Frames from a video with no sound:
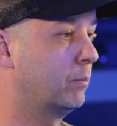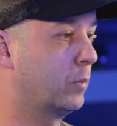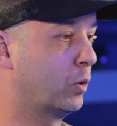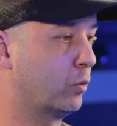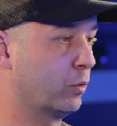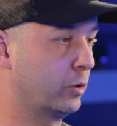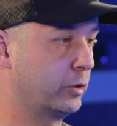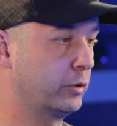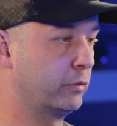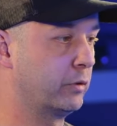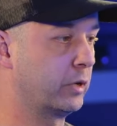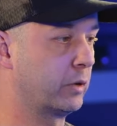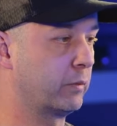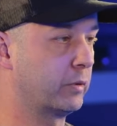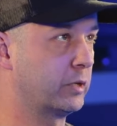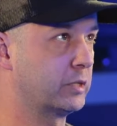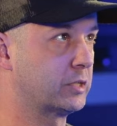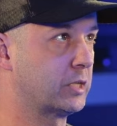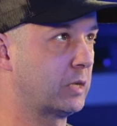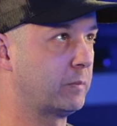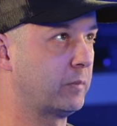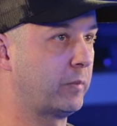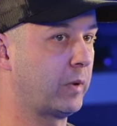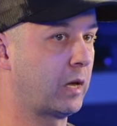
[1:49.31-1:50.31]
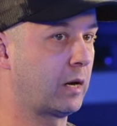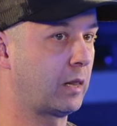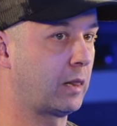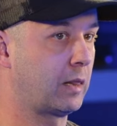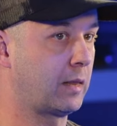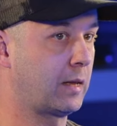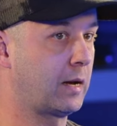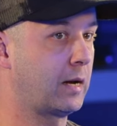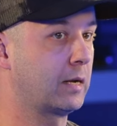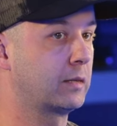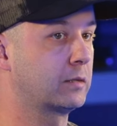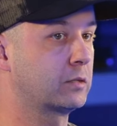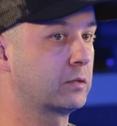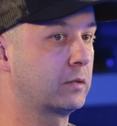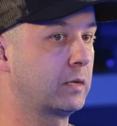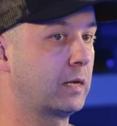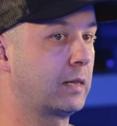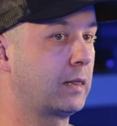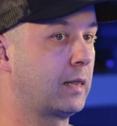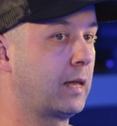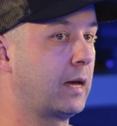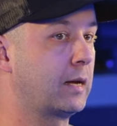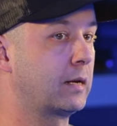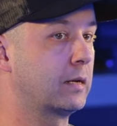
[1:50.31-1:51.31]
but we're doing it with the same amount of light, so
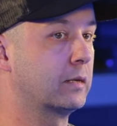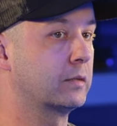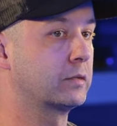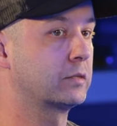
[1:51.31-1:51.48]
that light